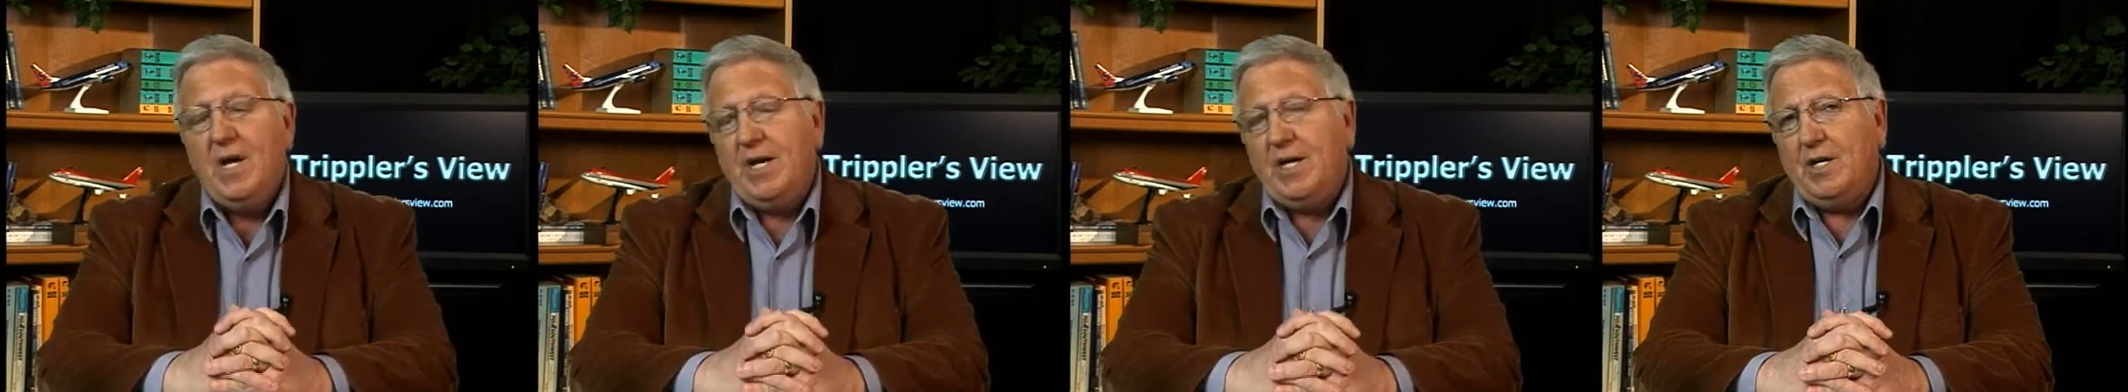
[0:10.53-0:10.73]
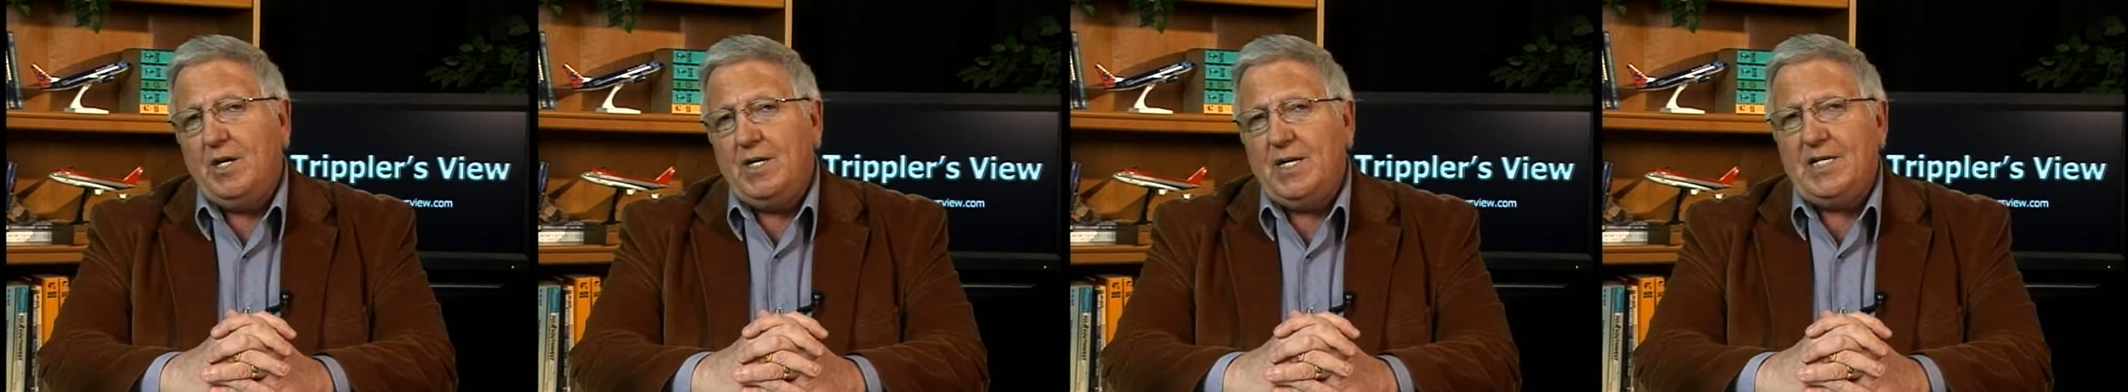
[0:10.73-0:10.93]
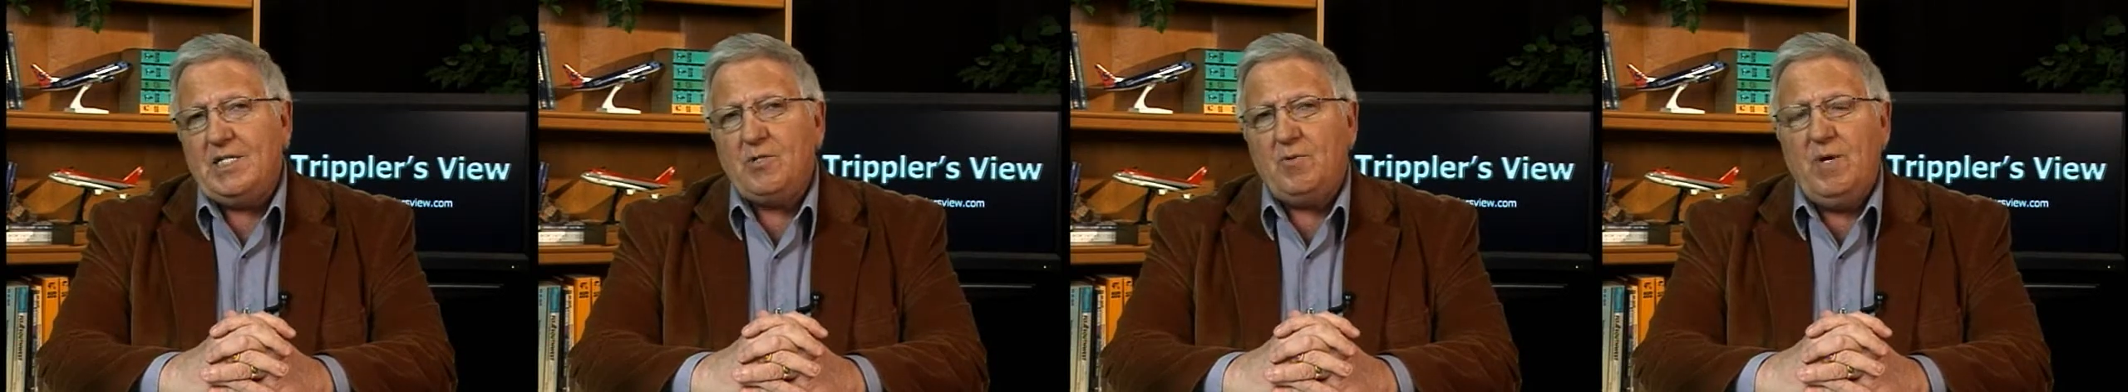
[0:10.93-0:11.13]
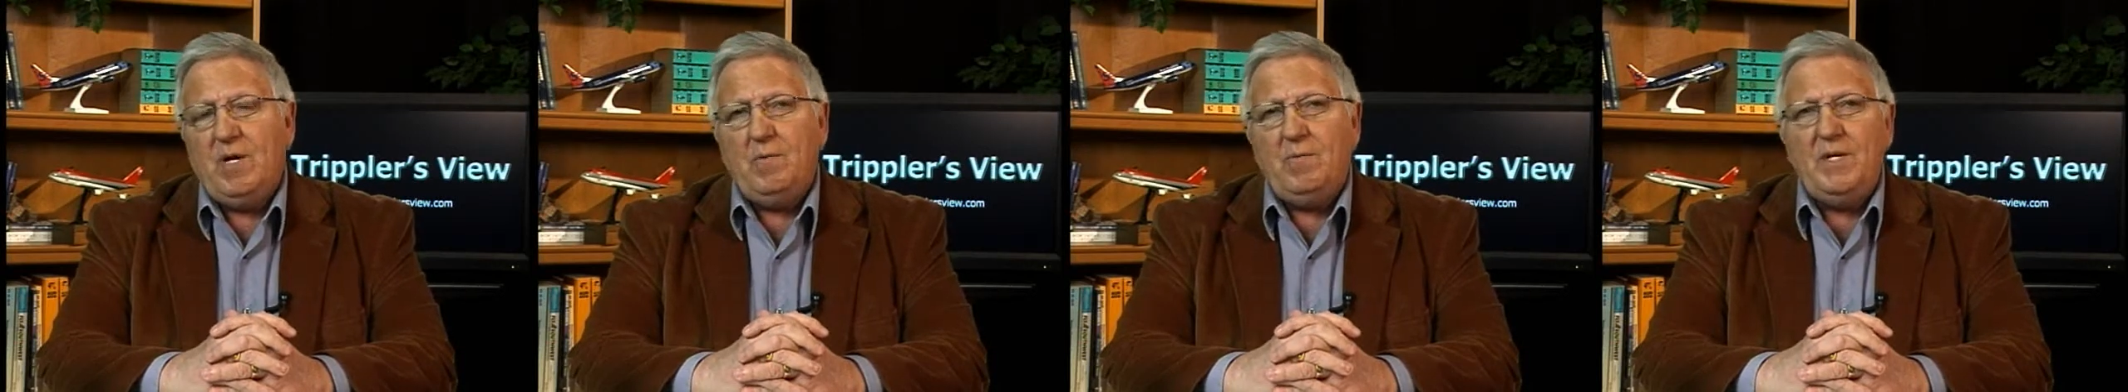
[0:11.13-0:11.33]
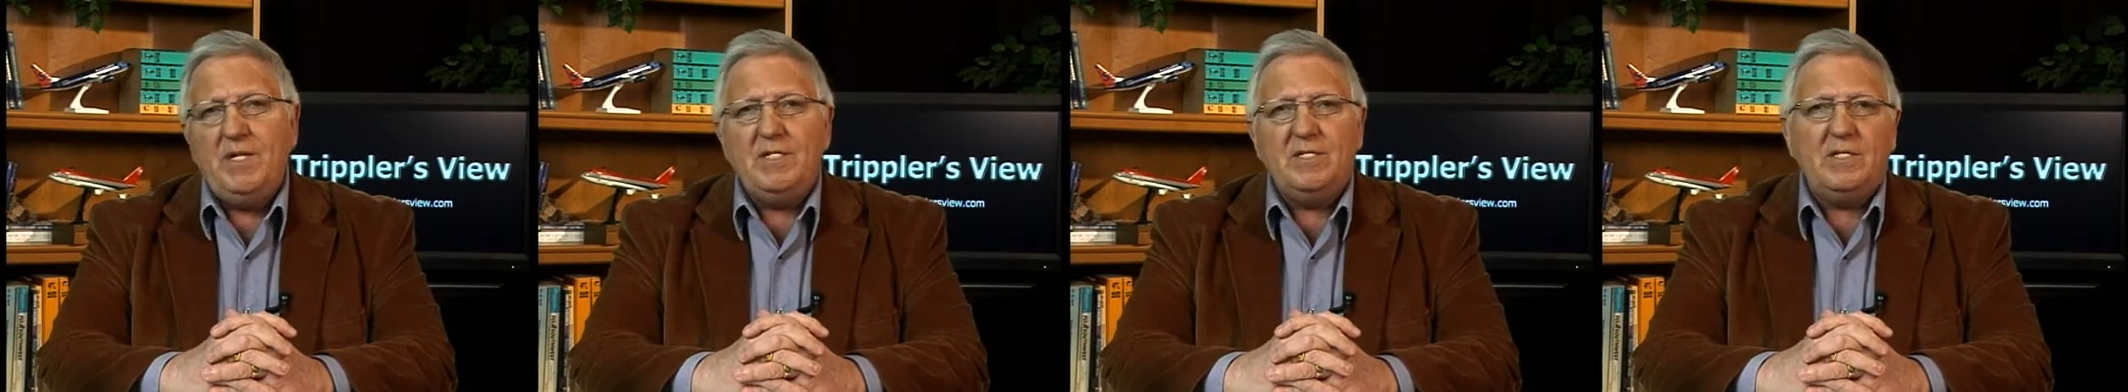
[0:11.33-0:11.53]
You know, last
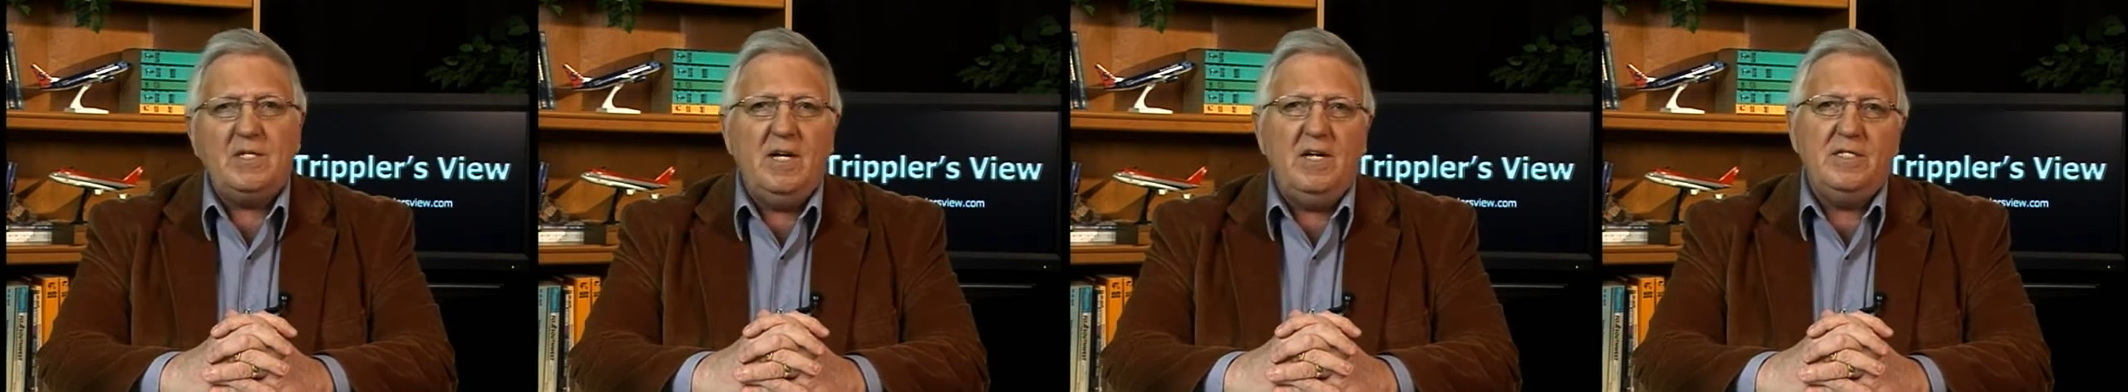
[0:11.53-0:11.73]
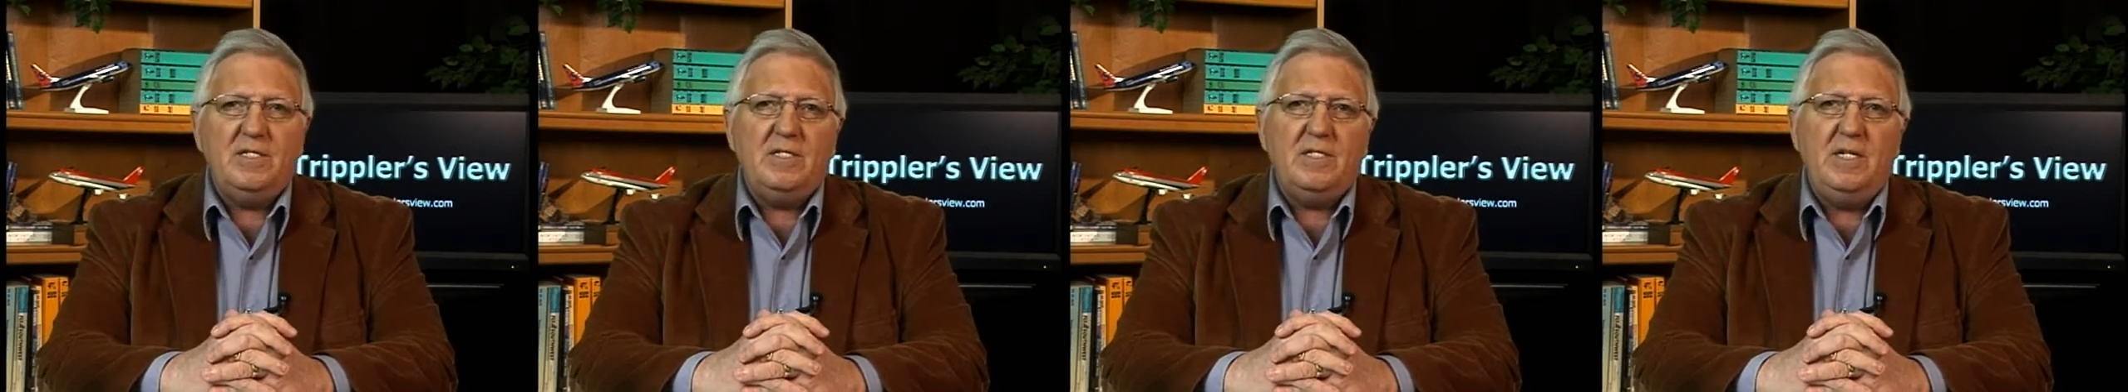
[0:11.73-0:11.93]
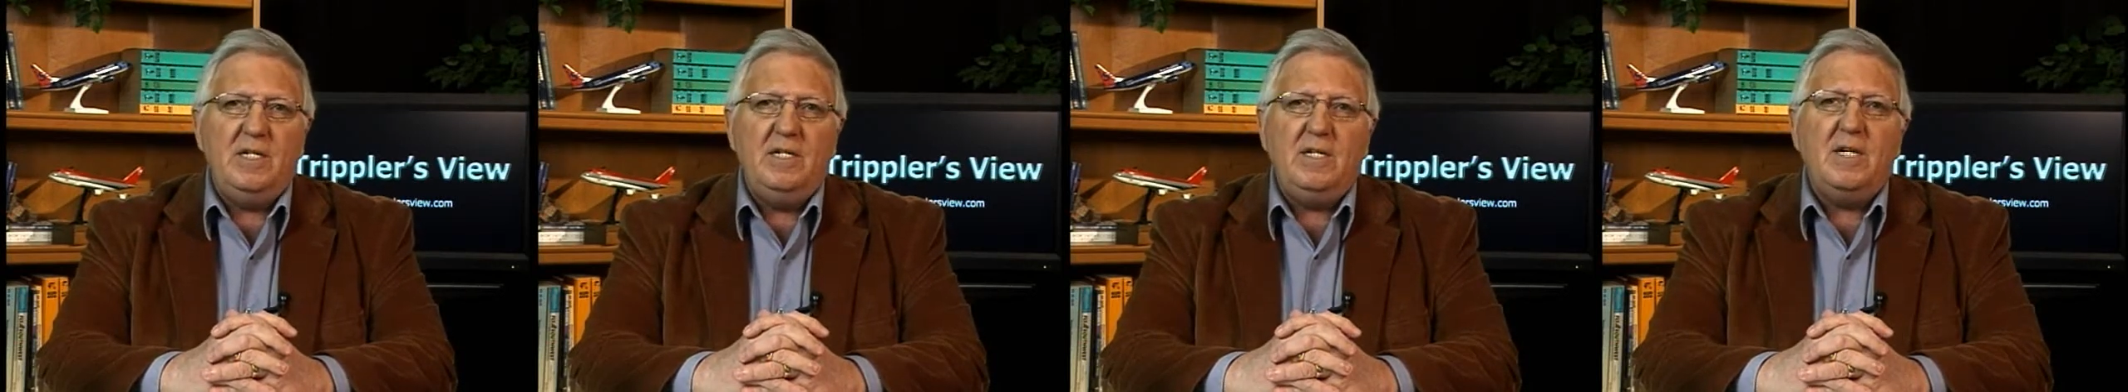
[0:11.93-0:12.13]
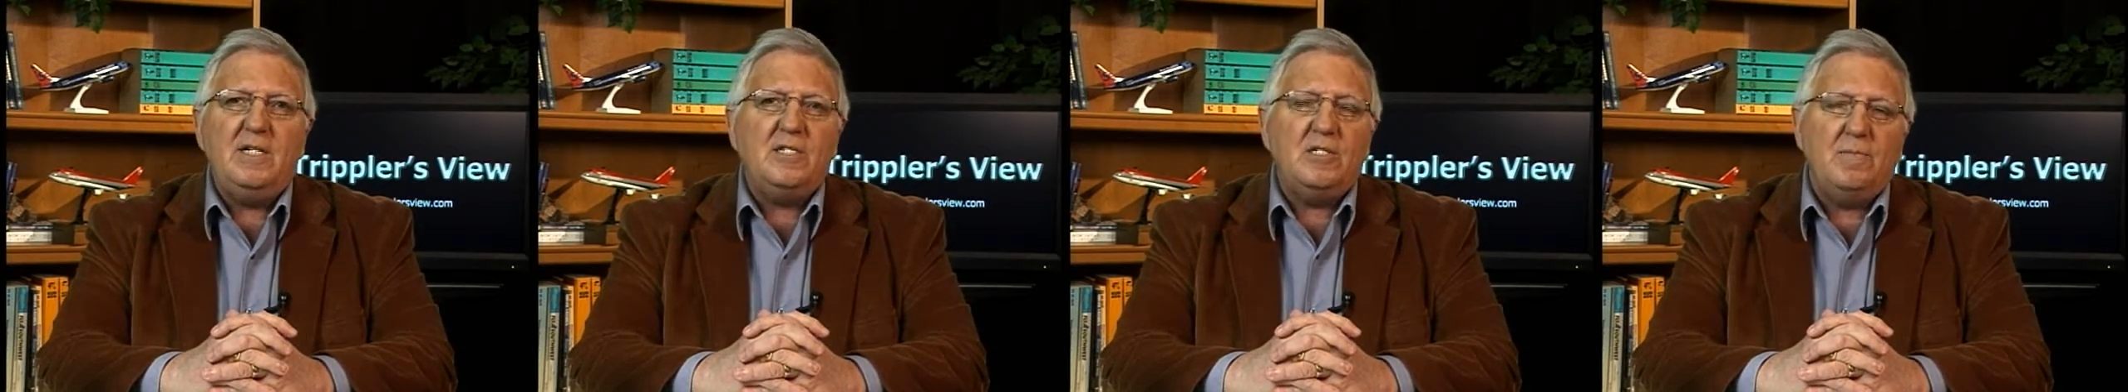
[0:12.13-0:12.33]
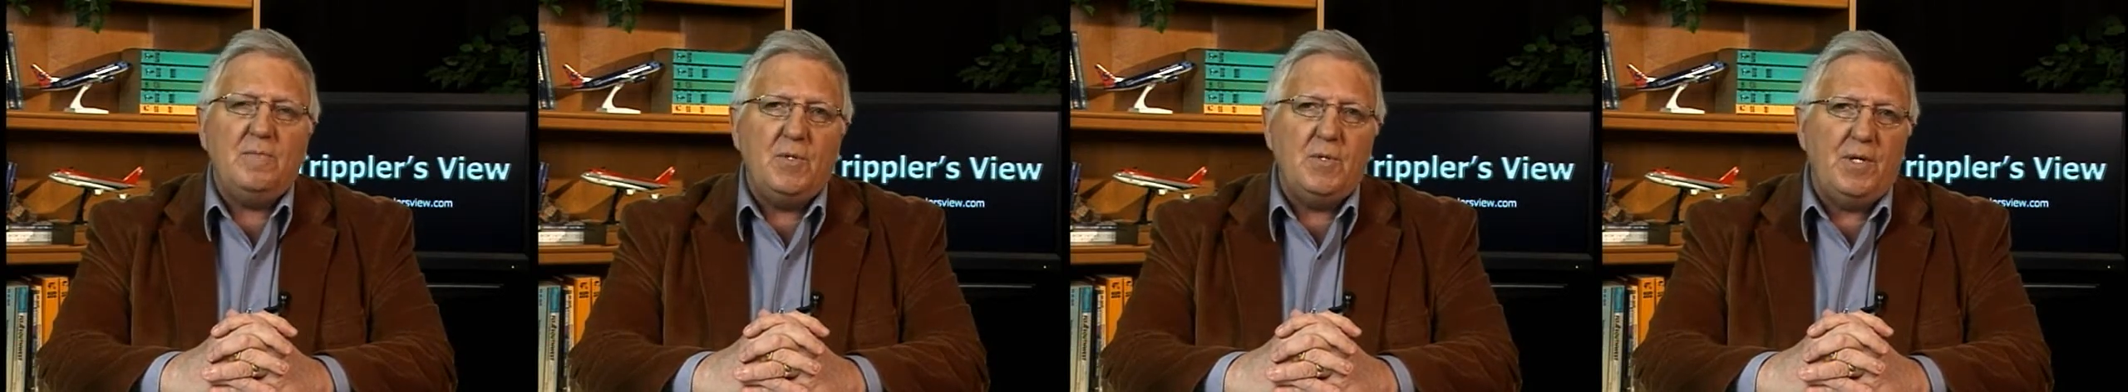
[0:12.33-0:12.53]
week we discussed the
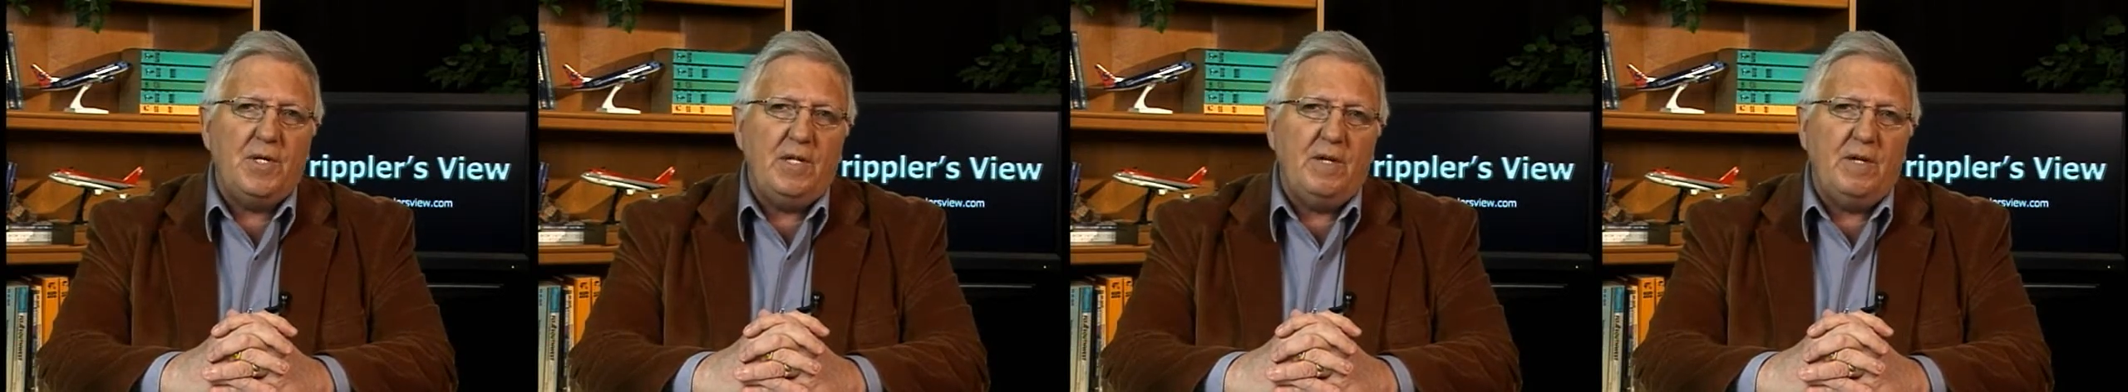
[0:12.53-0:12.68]
testimony